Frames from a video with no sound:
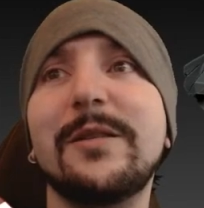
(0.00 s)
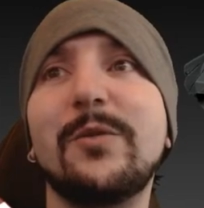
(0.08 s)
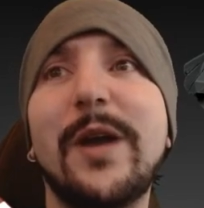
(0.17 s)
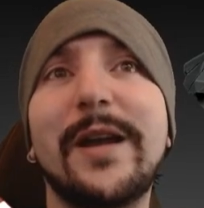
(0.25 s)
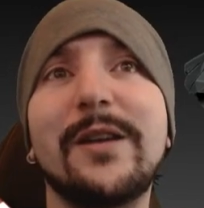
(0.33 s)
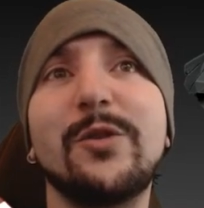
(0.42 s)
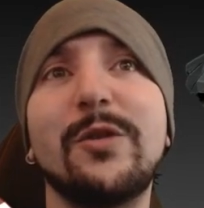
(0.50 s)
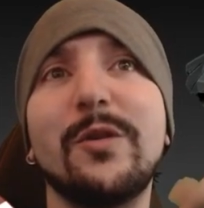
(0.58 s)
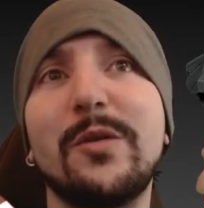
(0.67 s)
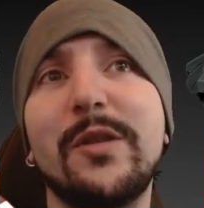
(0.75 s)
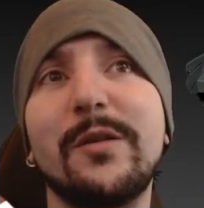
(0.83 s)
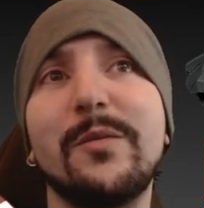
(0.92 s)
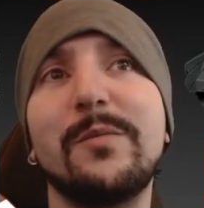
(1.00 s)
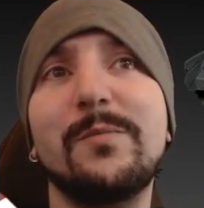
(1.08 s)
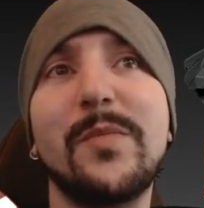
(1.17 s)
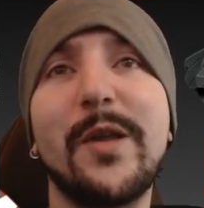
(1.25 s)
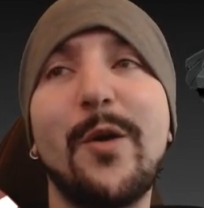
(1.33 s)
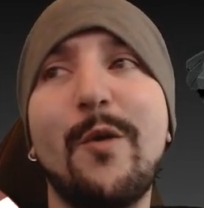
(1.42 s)
I can do the
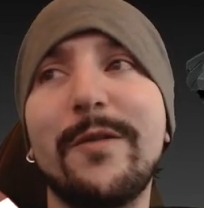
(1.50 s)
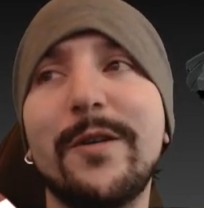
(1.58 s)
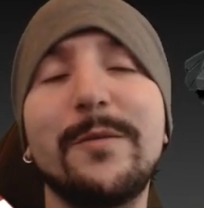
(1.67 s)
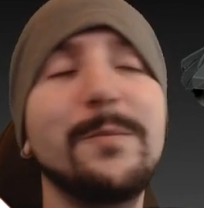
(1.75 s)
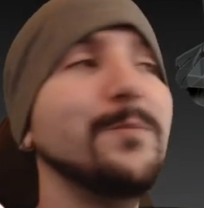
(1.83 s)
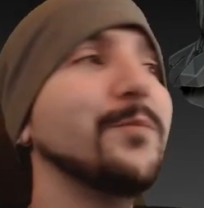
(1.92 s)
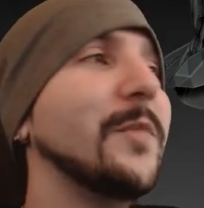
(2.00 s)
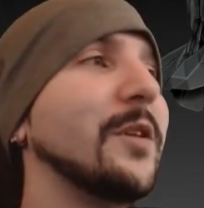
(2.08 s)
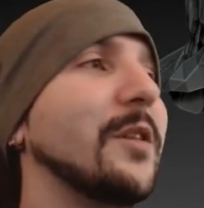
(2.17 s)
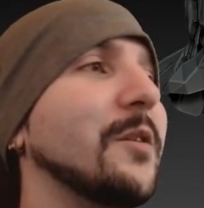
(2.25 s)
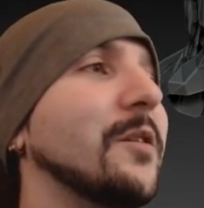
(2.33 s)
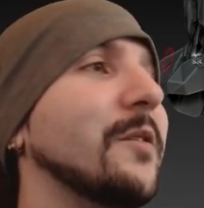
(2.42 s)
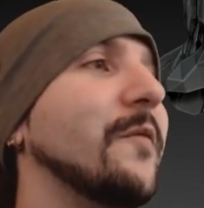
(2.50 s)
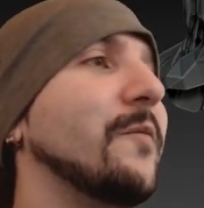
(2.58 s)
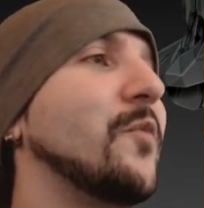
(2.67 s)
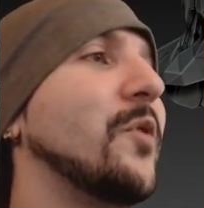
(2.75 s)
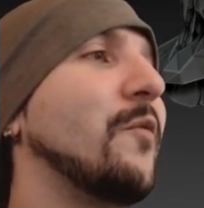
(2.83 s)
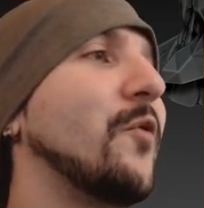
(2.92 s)

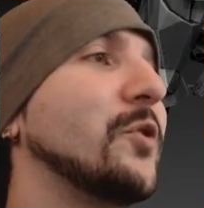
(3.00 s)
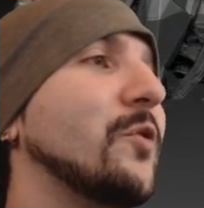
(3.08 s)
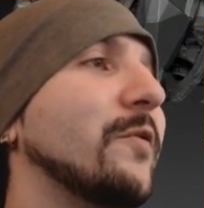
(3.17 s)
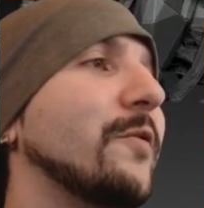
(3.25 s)
voiceover